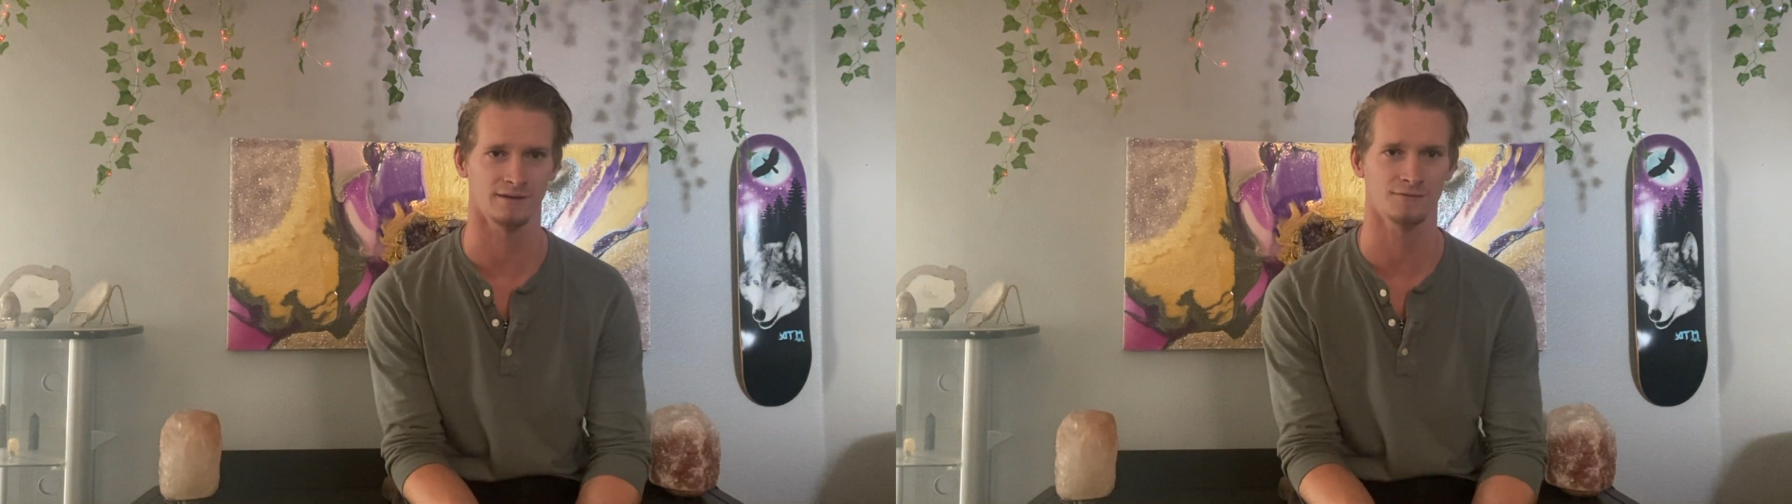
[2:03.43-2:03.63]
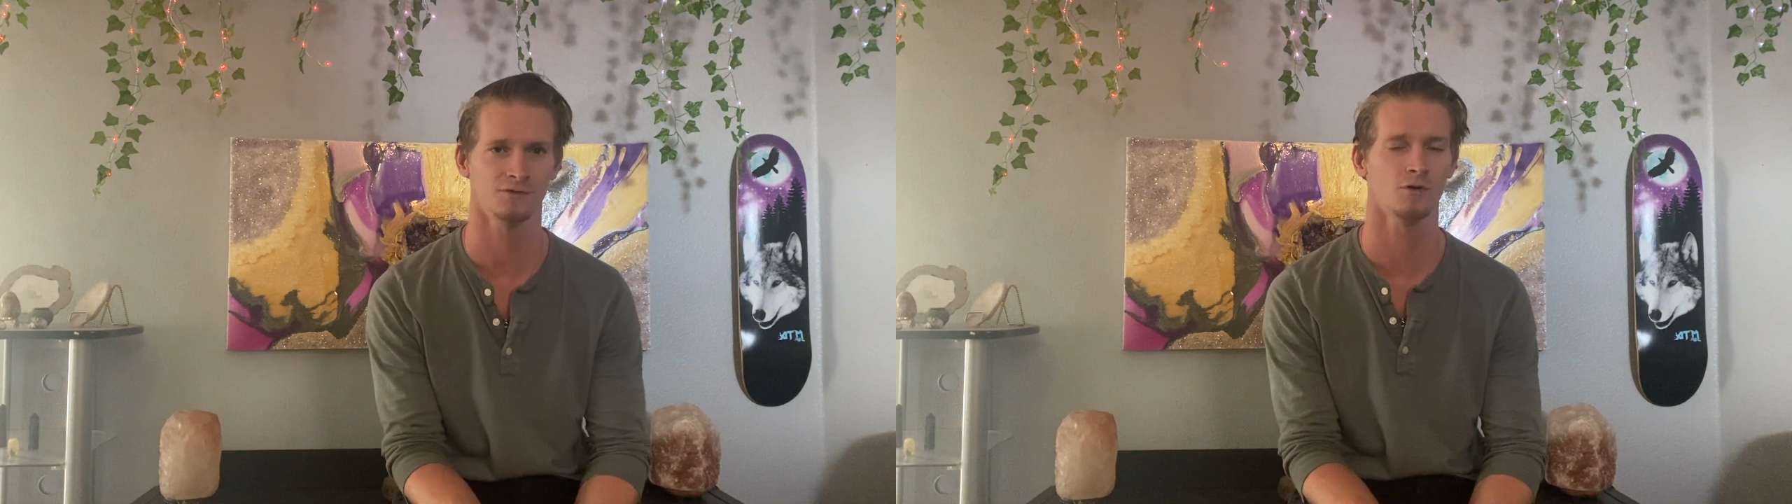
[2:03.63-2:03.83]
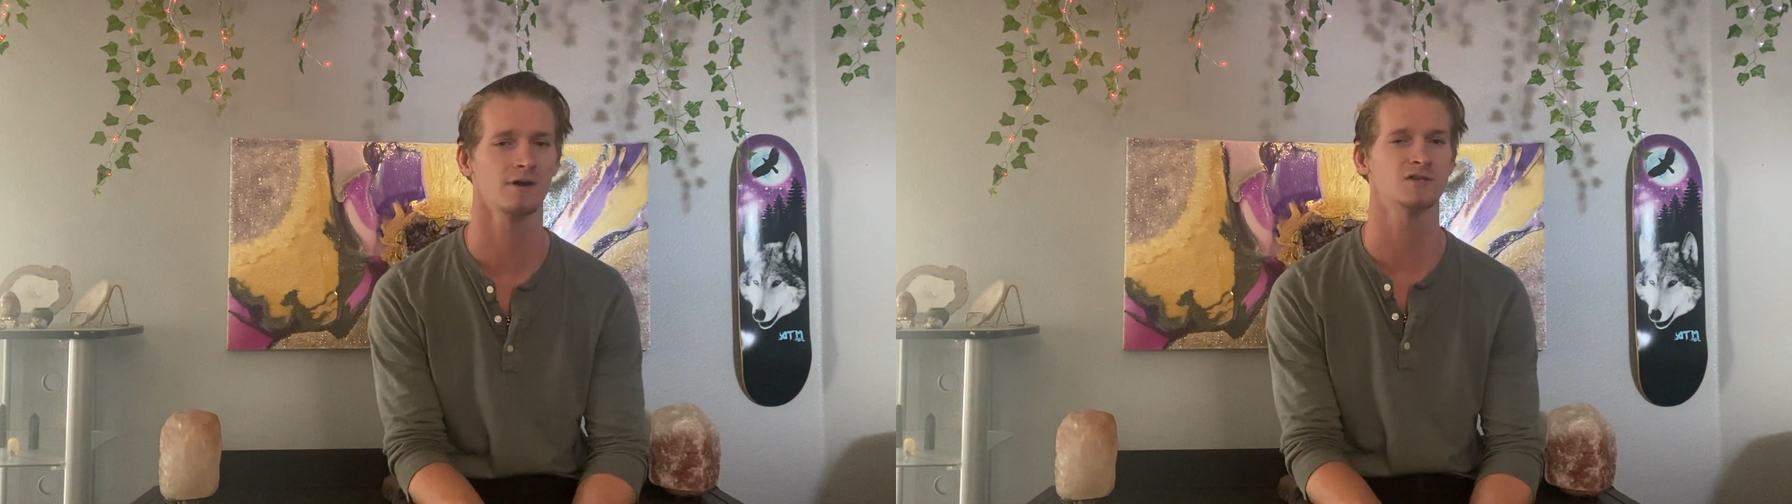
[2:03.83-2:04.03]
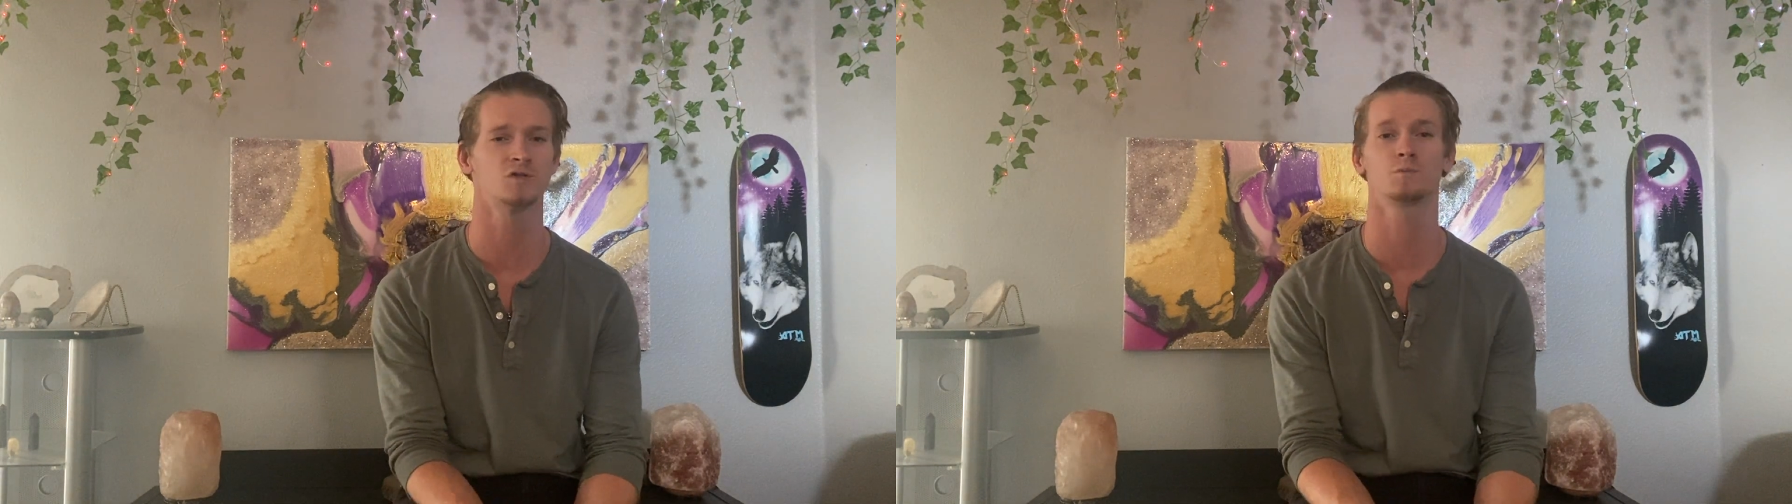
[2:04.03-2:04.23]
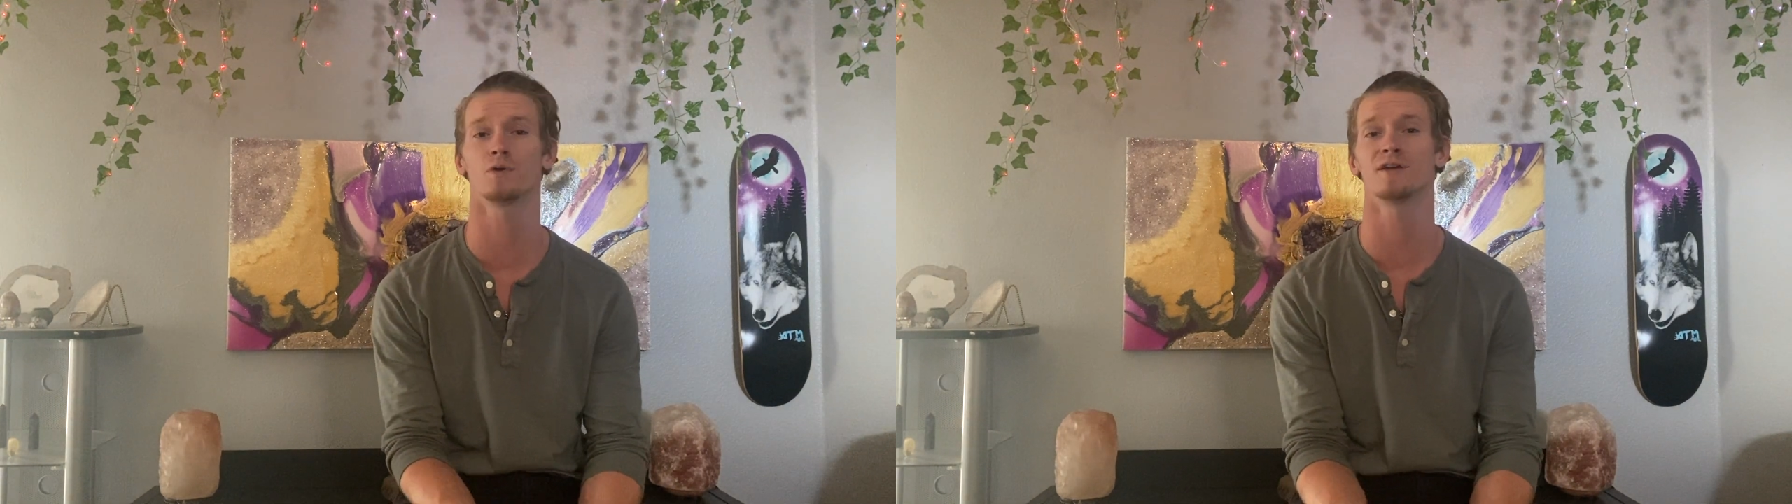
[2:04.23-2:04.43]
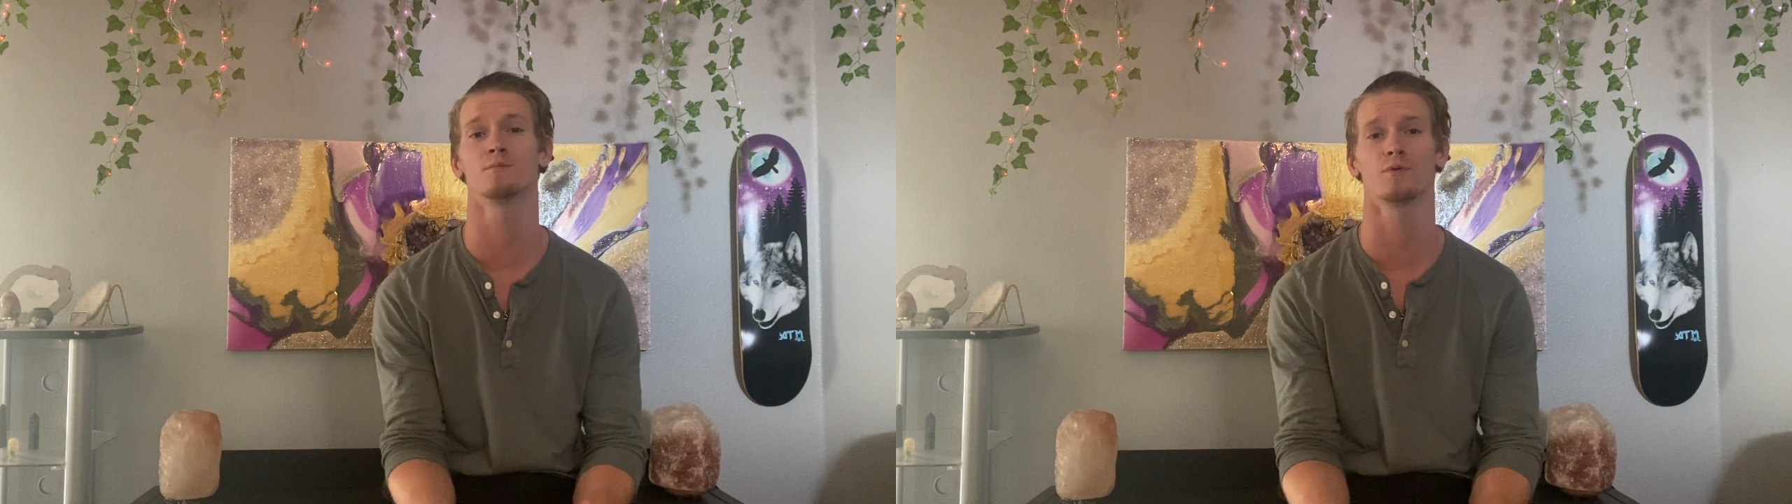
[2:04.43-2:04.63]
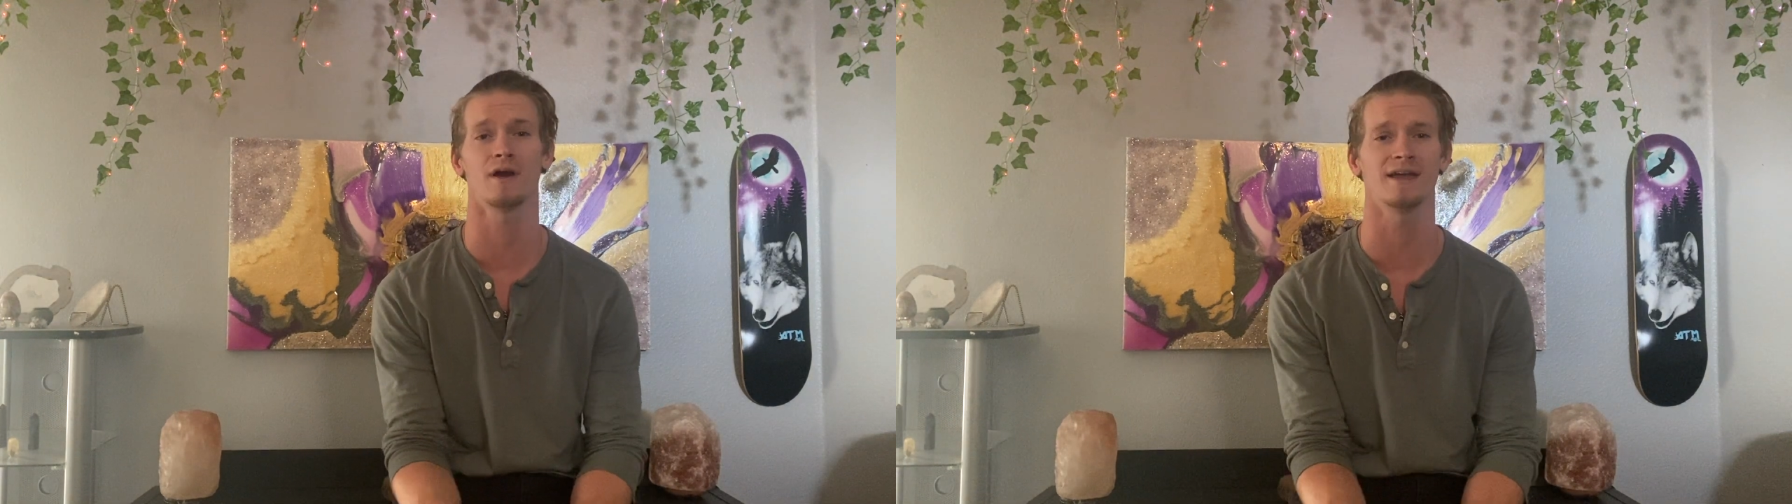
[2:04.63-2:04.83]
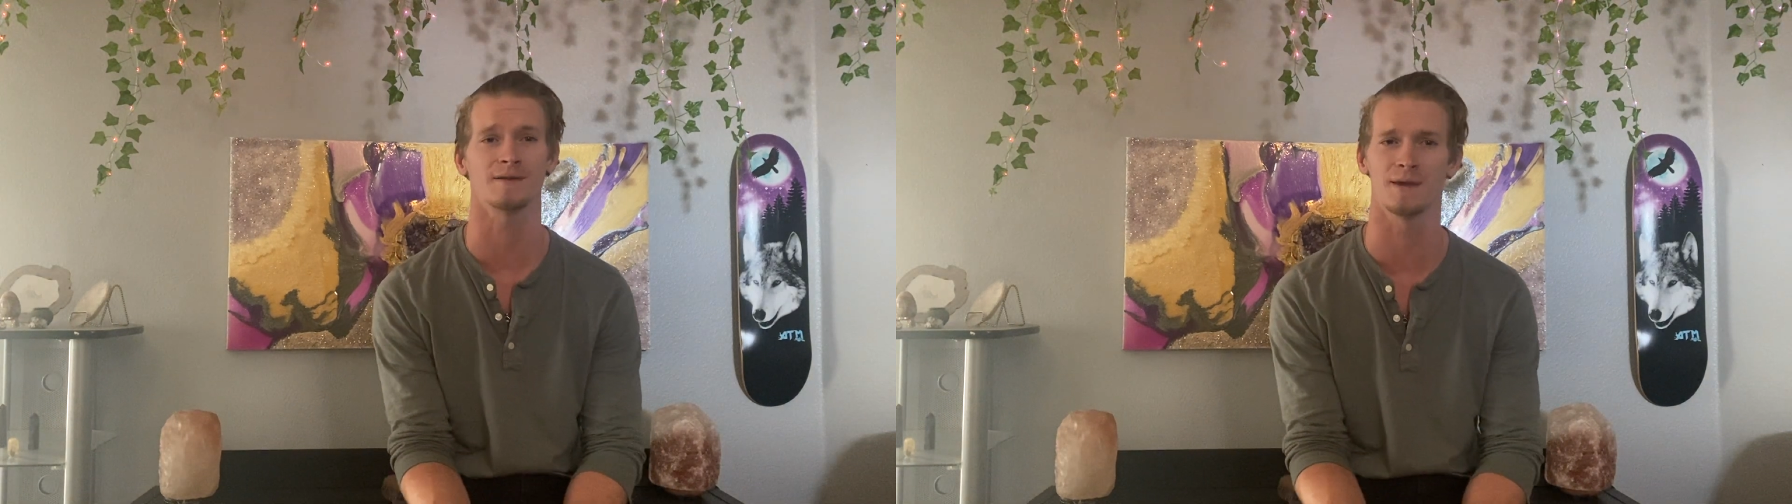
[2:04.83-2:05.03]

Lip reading: if you're on a spring break,